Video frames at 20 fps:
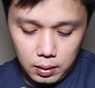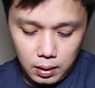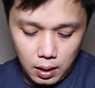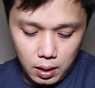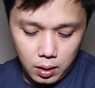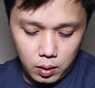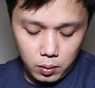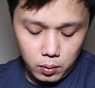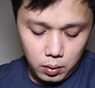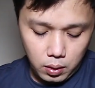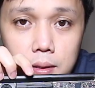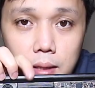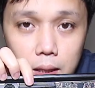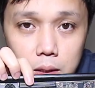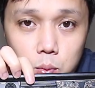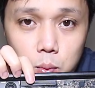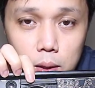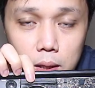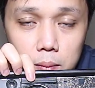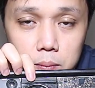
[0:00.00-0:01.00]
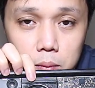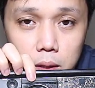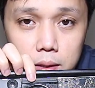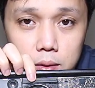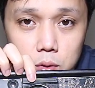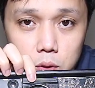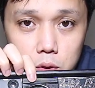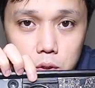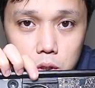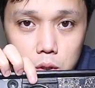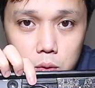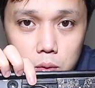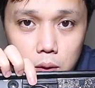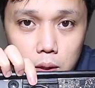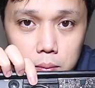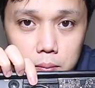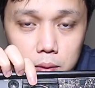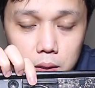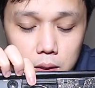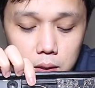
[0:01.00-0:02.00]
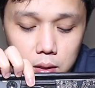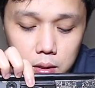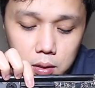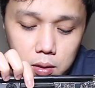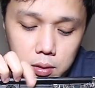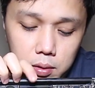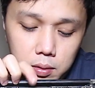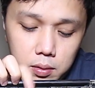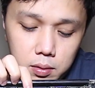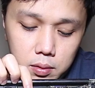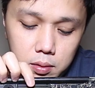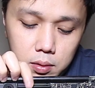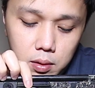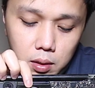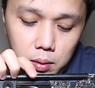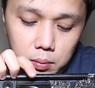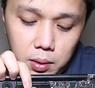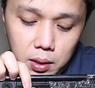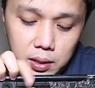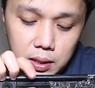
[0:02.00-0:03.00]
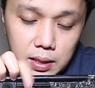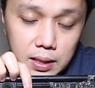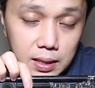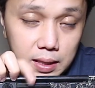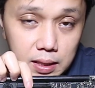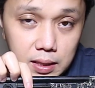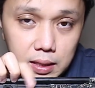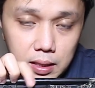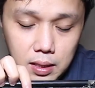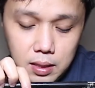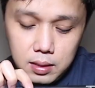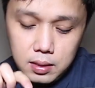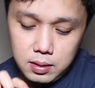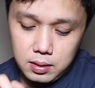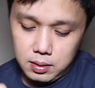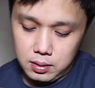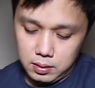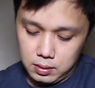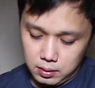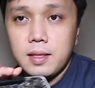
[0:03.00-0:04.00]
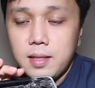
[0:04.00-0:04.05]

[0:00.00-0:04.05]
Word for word: Now that's what I'm going to do. I'm gonna I'm gonna clean this.